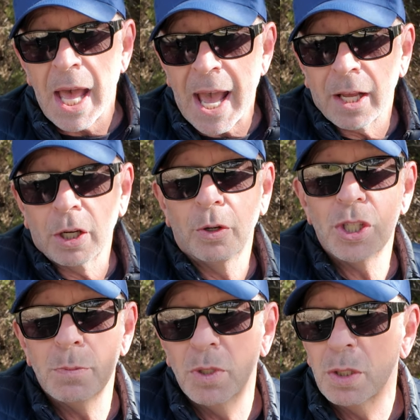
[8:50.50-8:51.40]
at
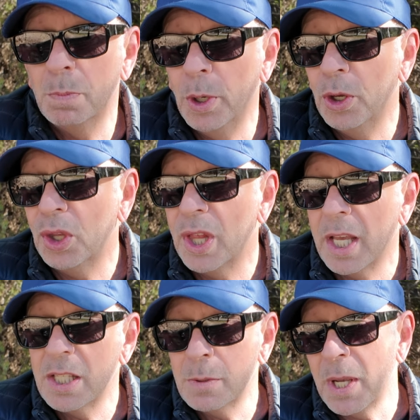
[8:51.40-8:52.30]
Christmas,
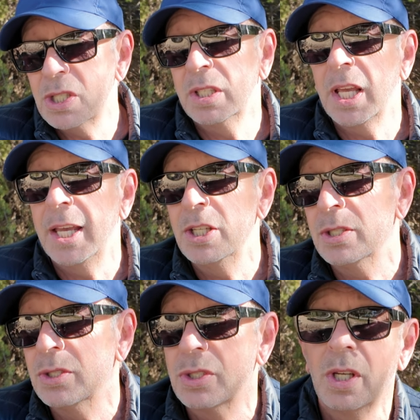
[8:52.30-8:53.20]
birthdays, special
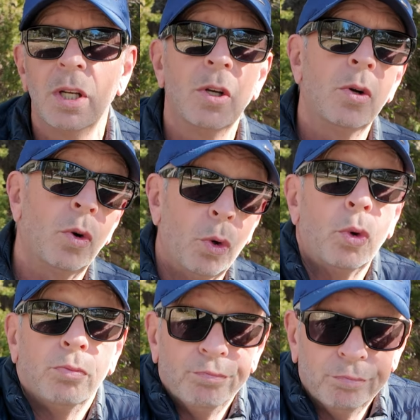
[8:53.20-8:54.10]
occasions,
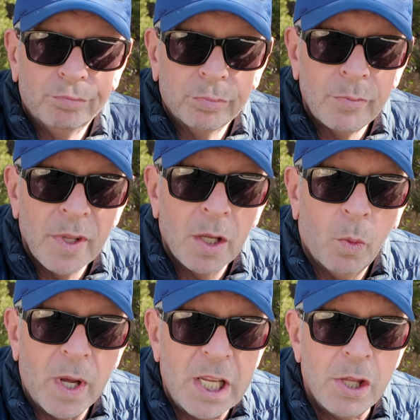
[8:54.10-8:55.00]
or
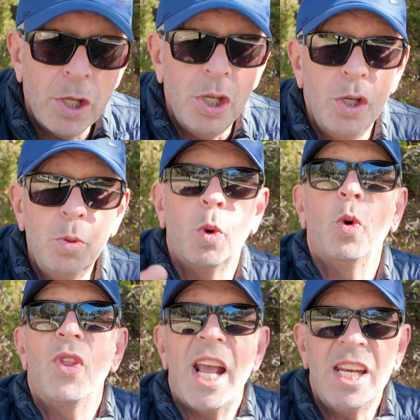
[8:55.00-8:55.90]
when either you
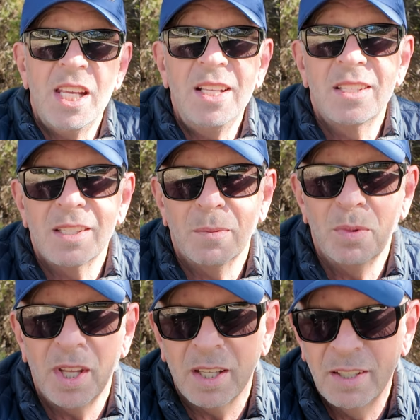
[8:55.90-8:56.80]
or they need
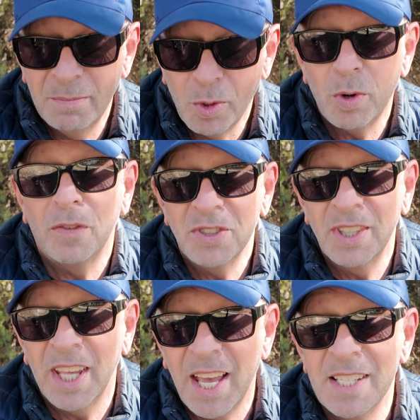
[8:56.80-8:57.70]
something. More often
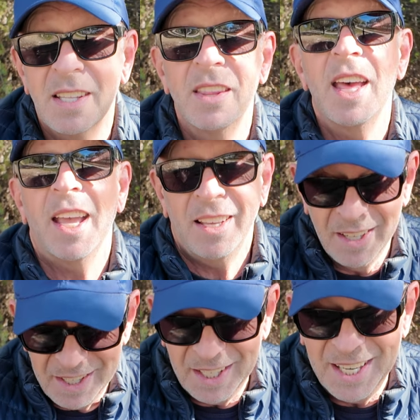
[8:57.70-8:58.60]
the case, they
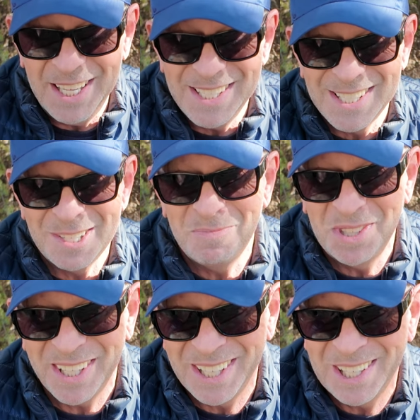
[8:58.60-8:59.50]
need
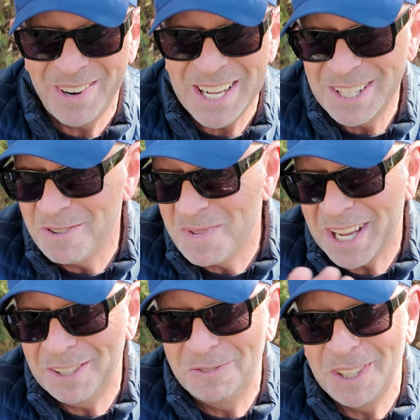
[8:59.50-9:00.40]
something, correct, not
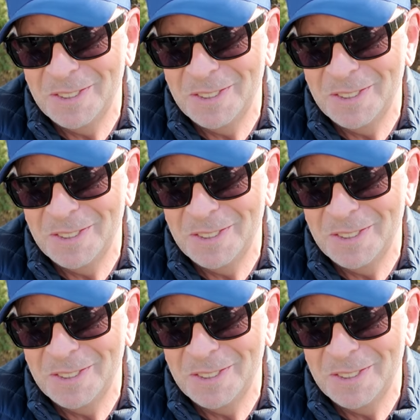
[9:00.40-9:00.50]
making fun